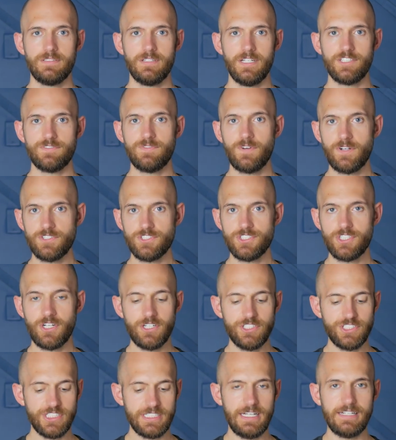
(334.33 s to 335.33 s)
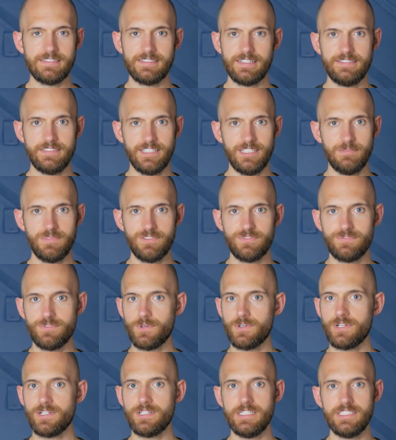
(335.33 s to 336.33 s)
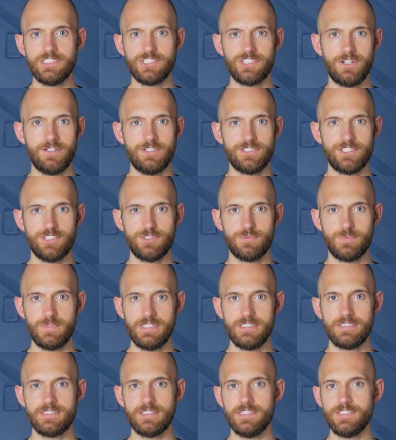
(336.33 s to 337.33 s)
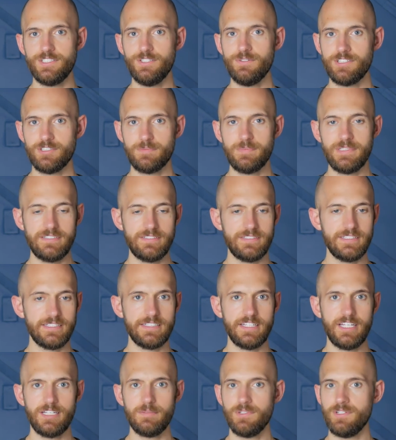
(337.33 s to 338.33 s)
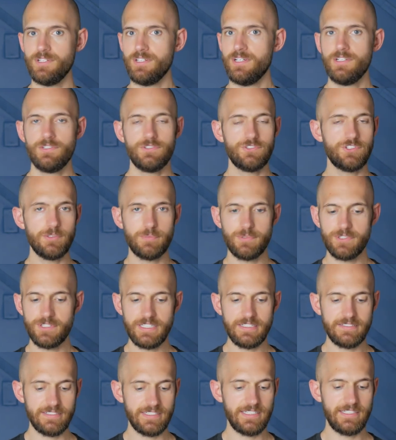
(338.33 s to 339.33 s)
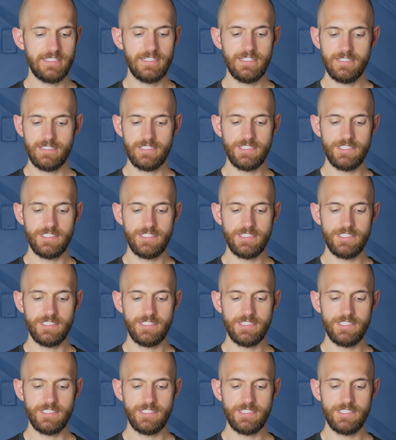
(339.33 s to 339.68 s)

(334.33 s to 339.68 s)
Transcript: As far as charging, as I said before, it charges with a USB-C cable, super easy.